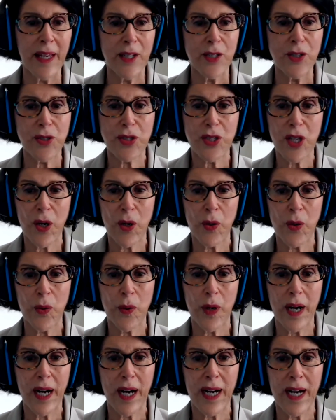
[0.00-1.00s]

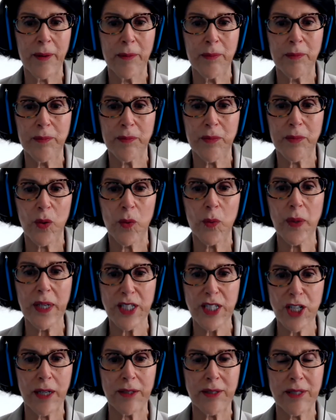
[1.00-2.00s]
so
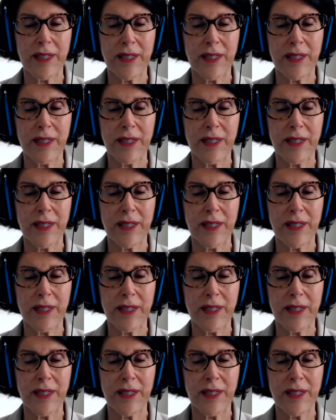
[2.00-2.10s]
reach out to